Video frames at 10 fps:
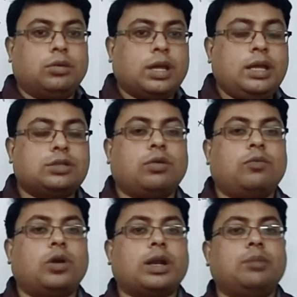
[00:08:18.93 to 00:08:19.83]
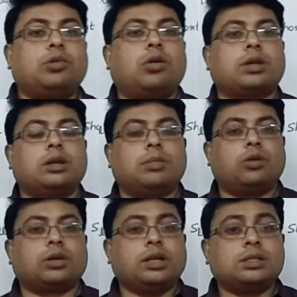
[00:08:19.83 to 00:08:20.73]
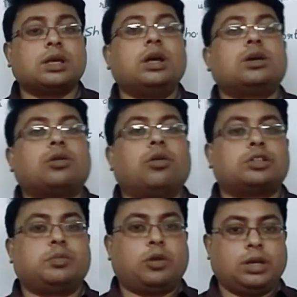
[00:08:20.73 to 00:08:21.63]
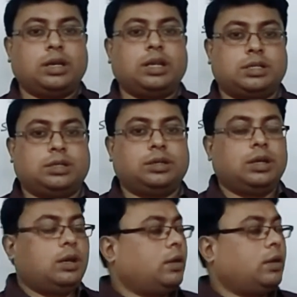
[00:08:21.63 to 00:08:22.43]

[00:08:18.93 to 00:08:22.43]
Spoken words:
Okay, so what I'm talking about is cross pollination,